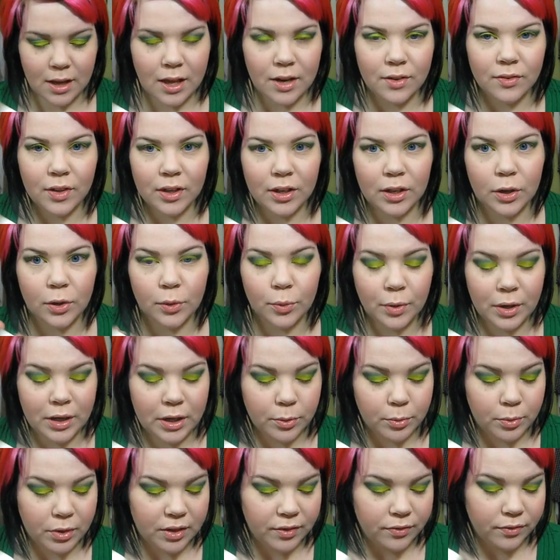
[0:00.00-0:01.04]
kind of like a
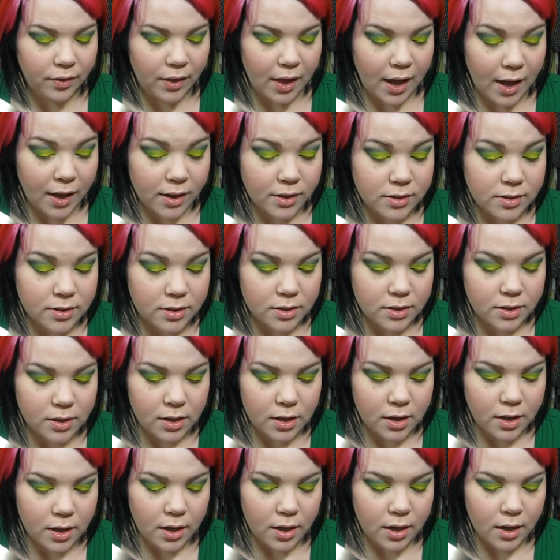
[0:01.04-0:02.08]
green reflect.
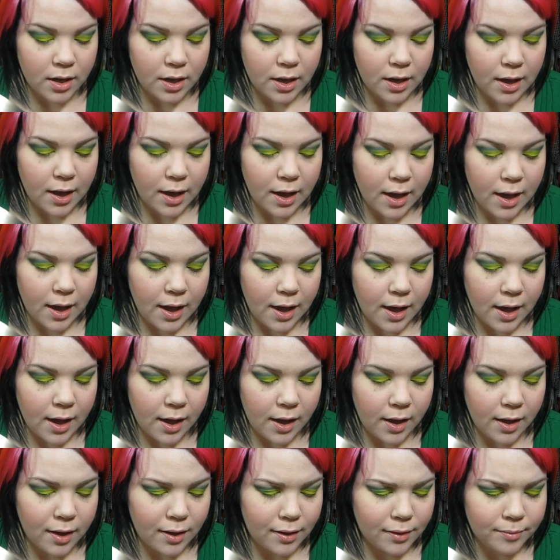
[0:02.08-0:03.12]

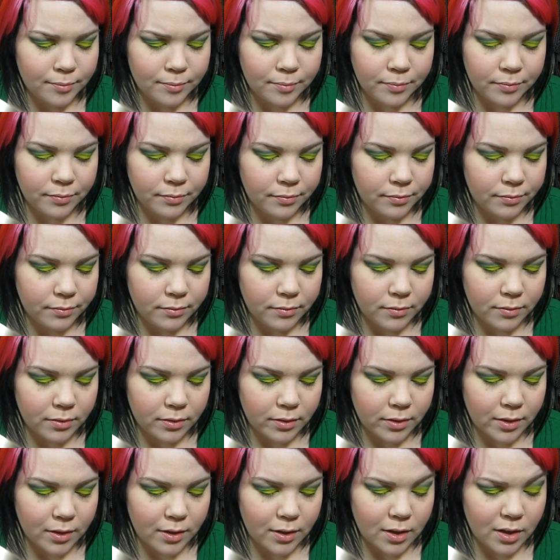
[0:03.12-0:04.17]
Um,
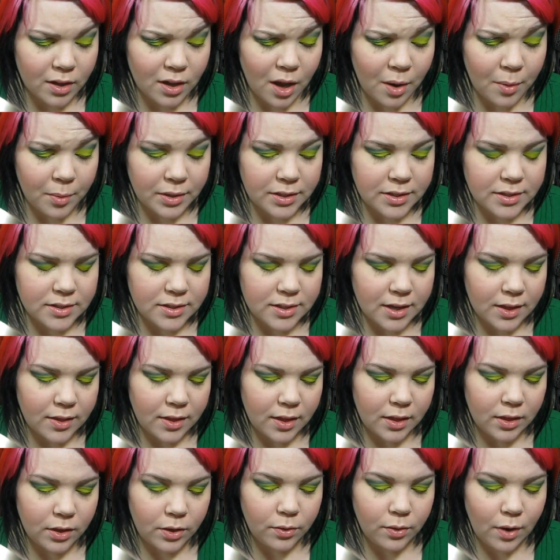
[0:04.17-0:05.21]
I wouldn't say
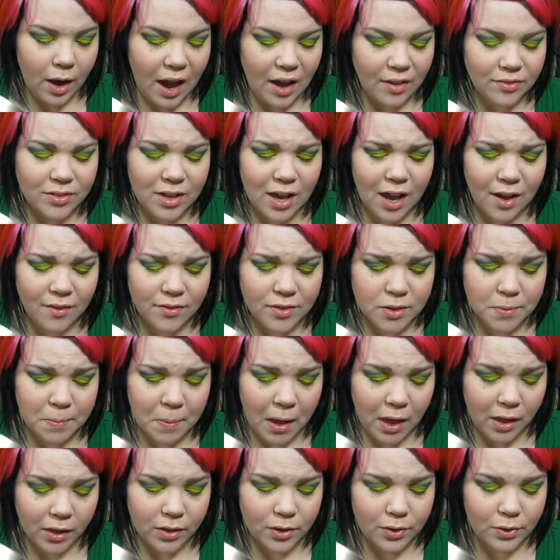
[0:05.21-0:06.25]
that you have to have this
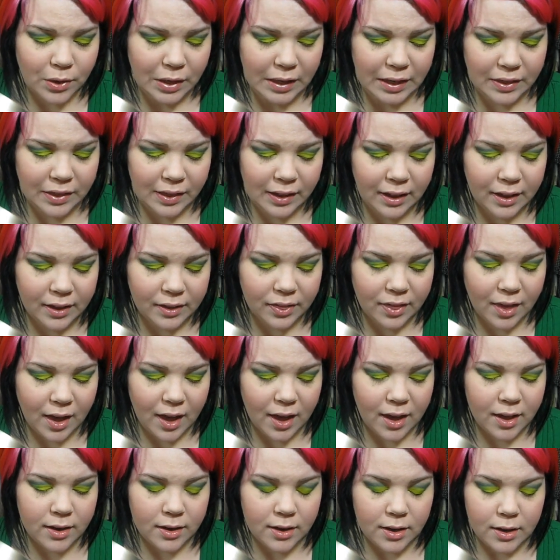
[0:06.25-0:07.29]
palette or anything like
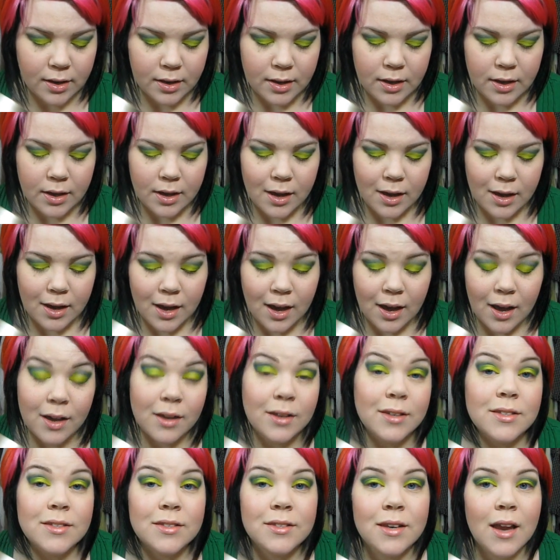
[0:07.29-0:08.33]
that. Uh,
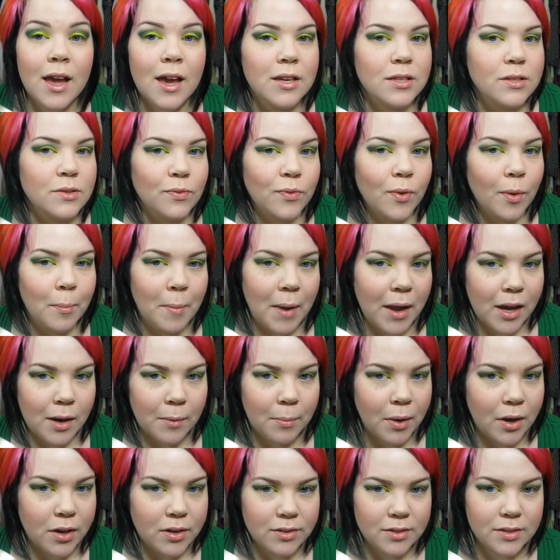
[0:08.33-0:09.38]
it's nice for
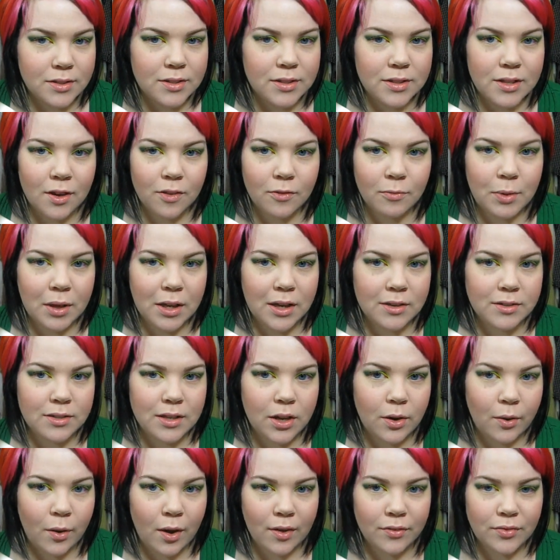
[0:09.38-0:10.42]
makeup artists and stuff because
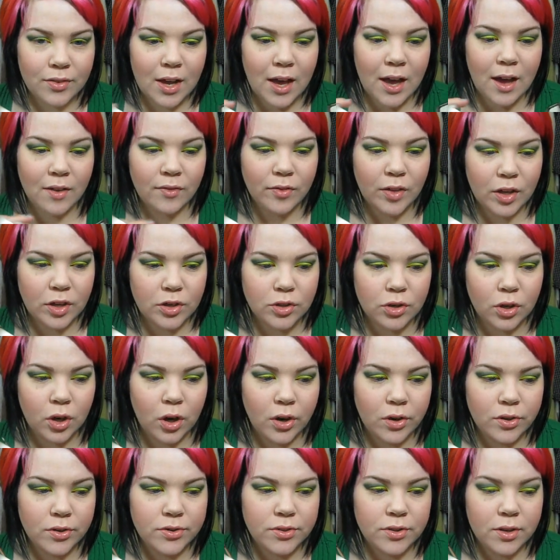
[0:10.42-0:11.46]
they don't have to have like
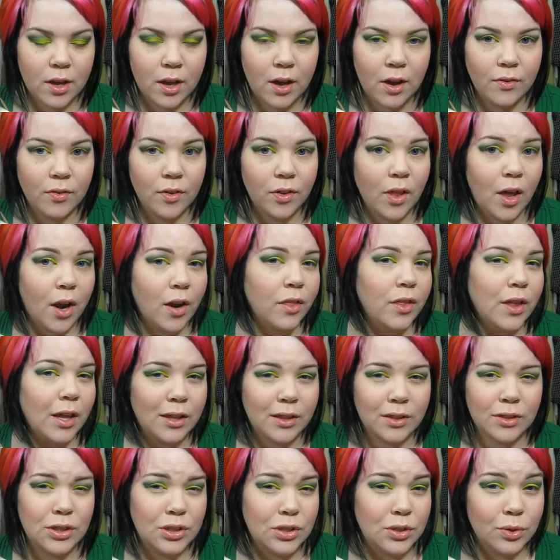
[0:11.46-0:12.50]
jars of a lot of
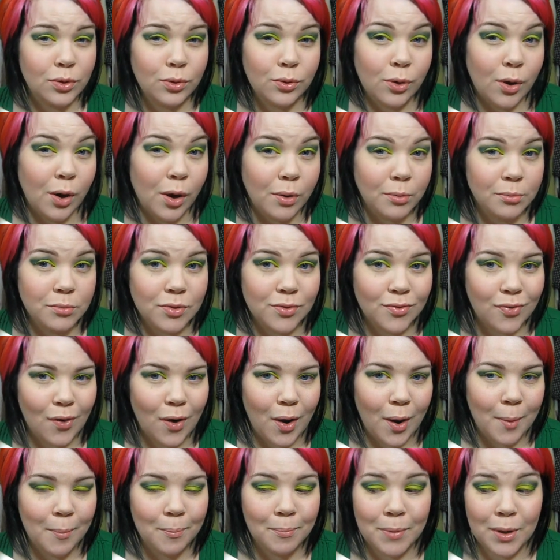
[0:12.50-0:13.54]
like the duochromes
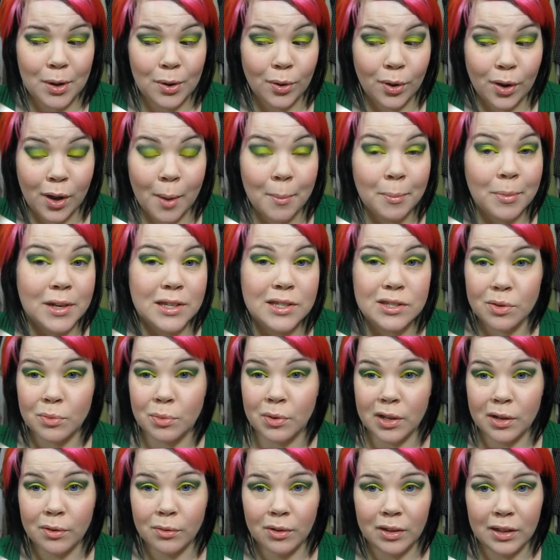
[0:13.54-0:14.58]
from mineral companies are
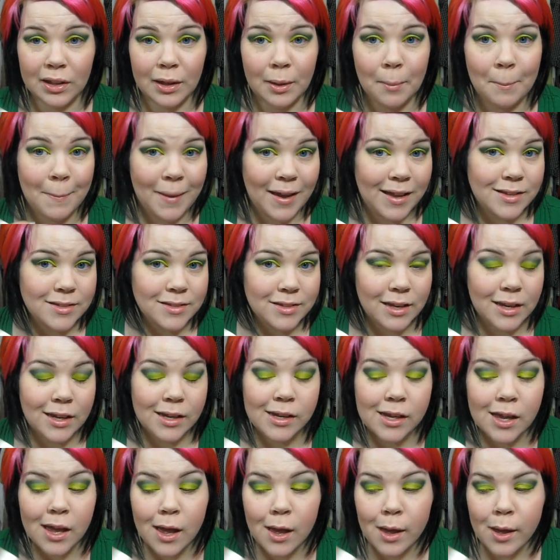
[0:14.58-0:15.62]
really really
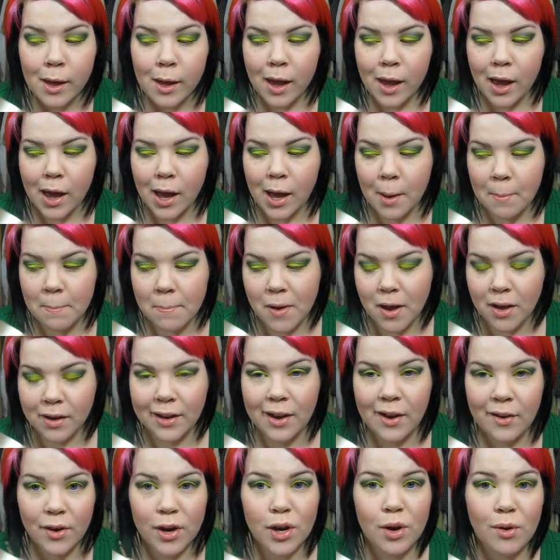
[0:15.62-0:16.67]
amazing um, but
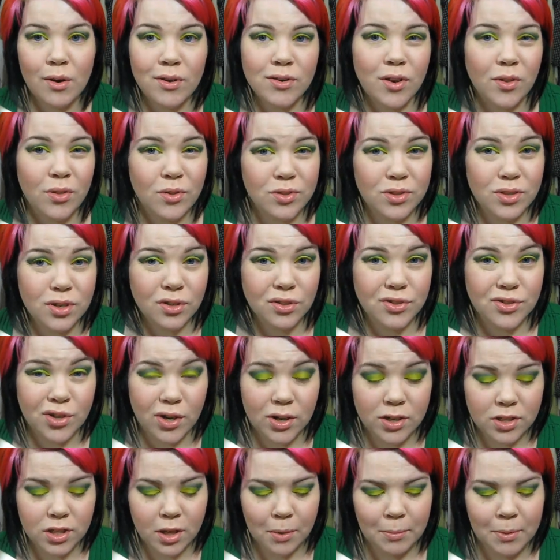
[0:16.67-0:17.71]
carrying around all those little
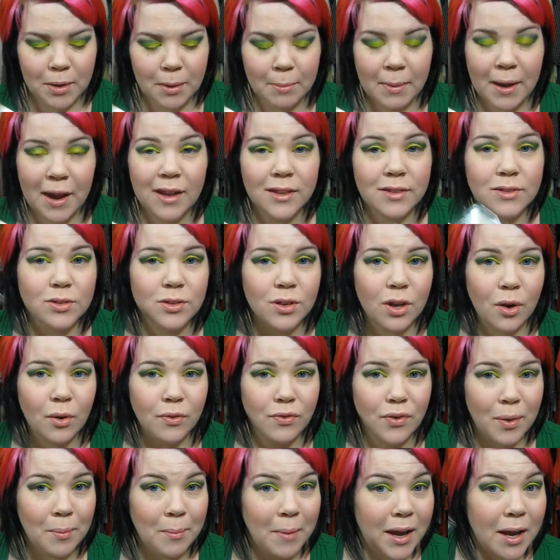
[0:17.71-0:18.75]
jars can be a pain so
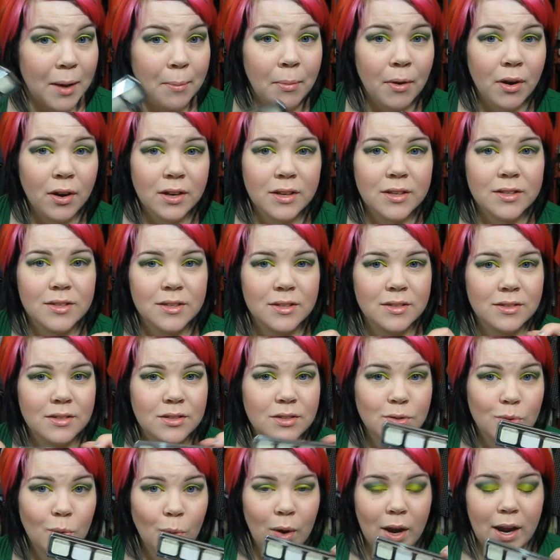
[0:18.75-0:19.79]
if you're a makeup artist this
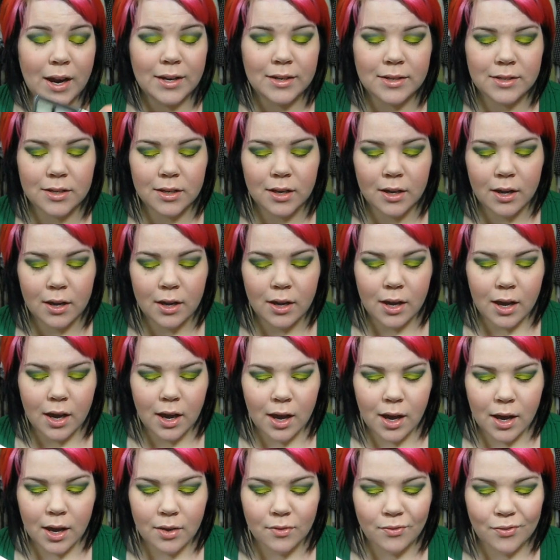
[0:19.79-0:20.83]
is great
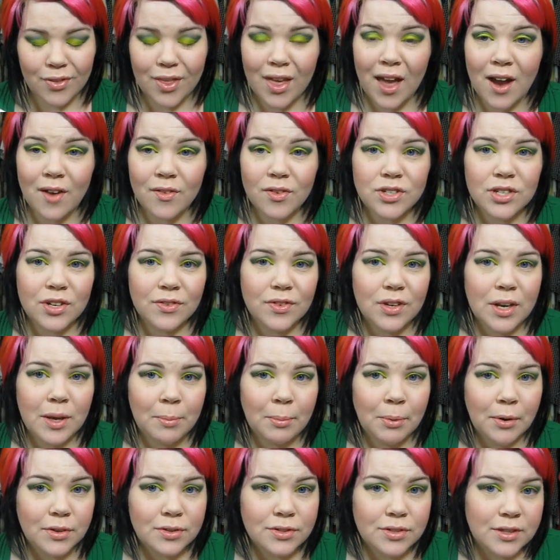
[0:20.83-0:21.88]
um, for the average everyday
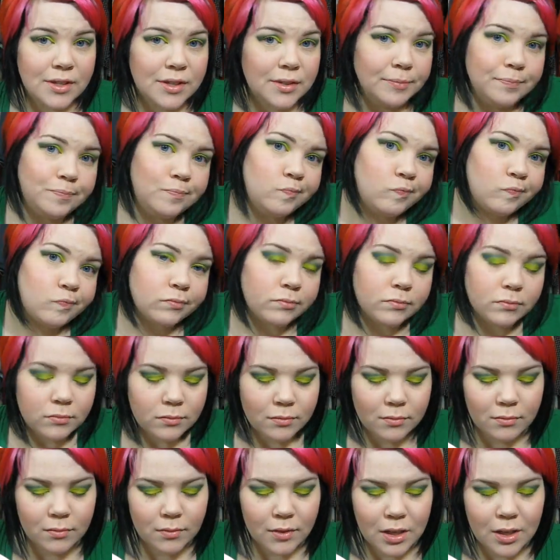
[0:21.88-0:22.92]
person
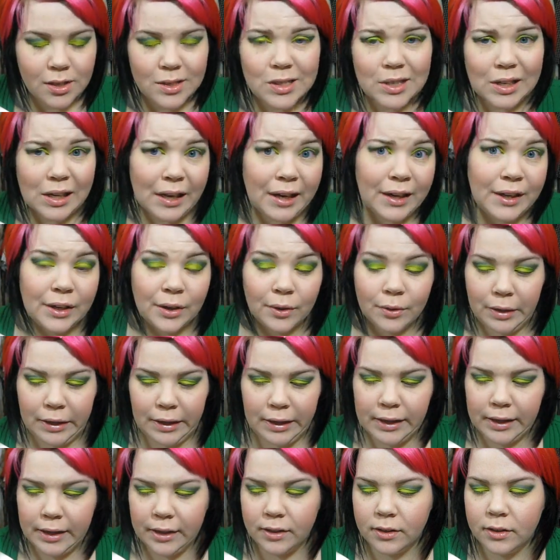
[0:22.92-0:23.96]
it's okay you don't
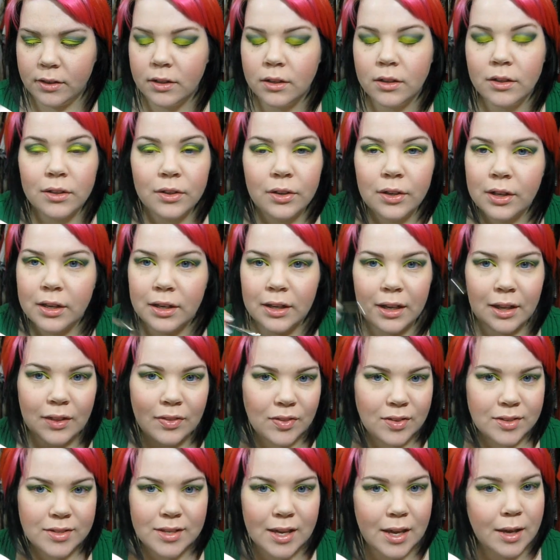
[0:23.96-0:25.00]
need it you can get
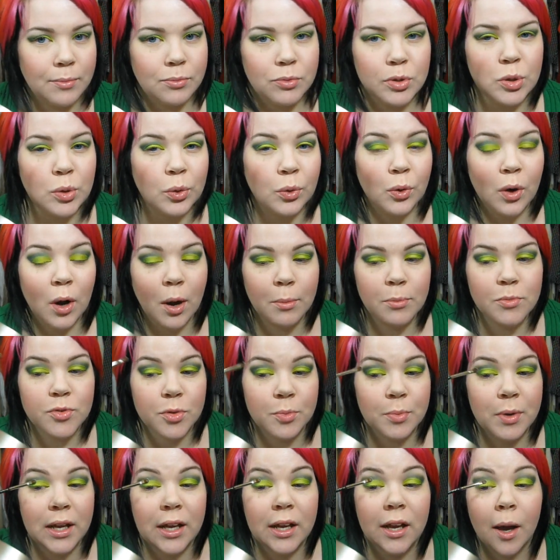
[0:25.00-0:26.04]
the same duochromes
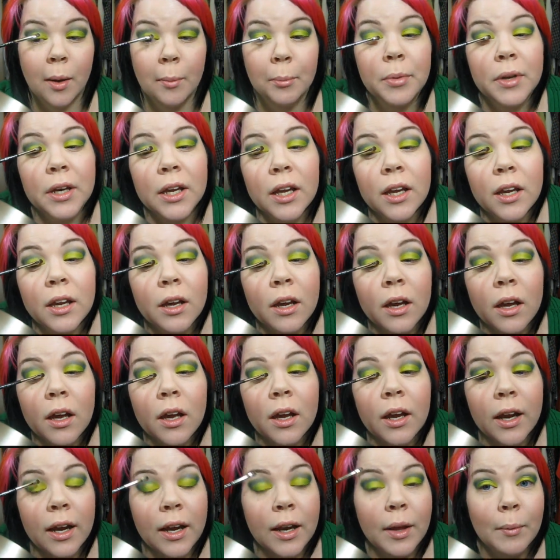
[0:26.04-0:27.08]
from any company
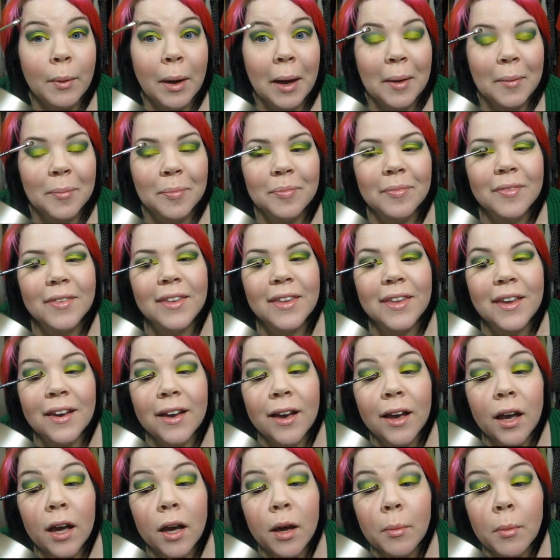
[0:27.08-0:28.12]
anyway
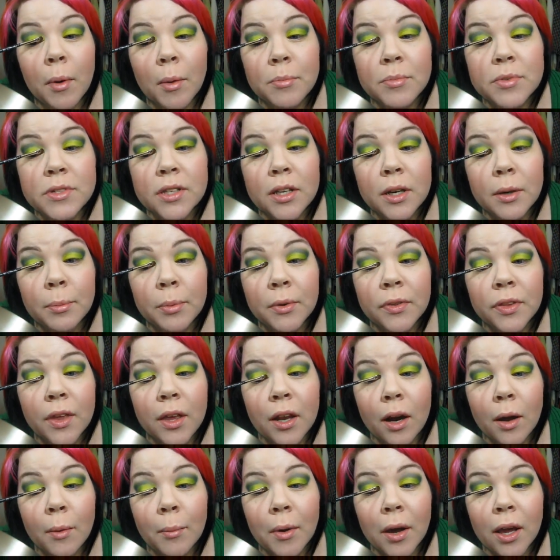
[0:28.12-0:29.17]
um, I'm just gonna put
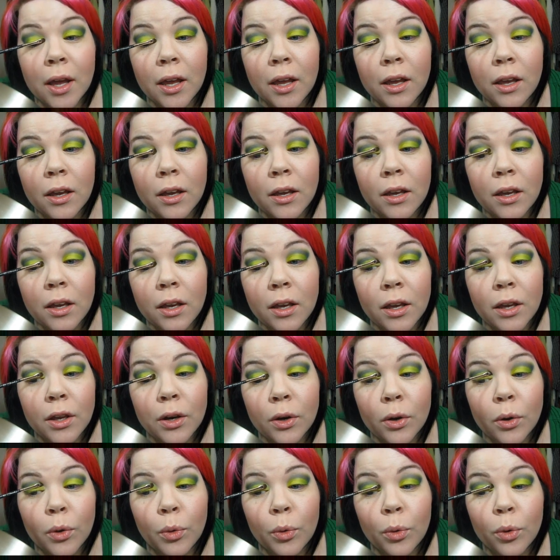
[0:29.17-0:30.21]
that on my
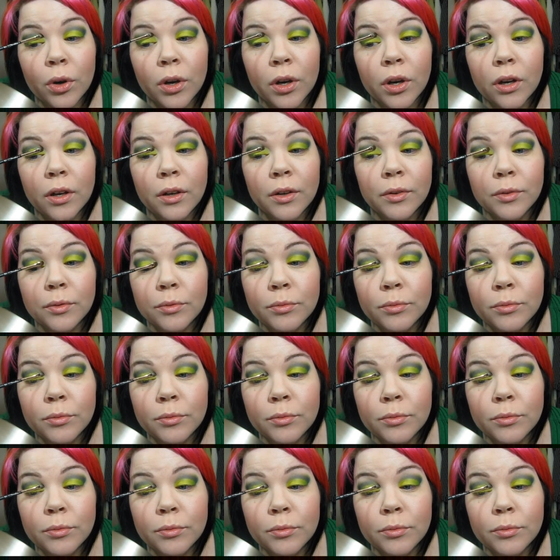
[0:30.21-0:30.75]
inner corner